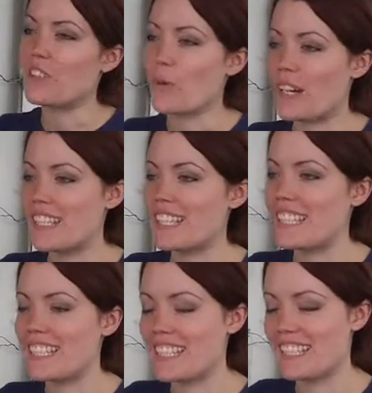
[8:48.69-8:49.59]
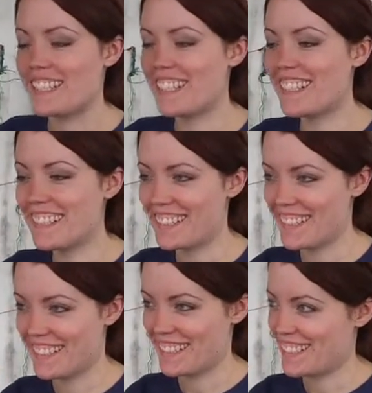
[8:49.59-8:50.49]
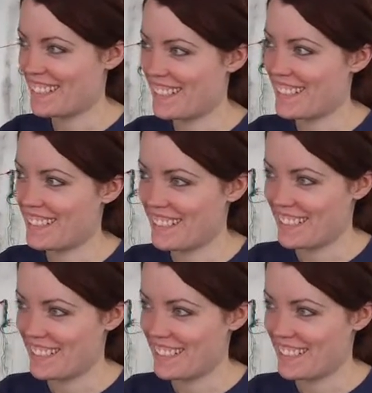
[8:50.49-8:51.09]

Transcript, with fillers: it twice. I don't need it again.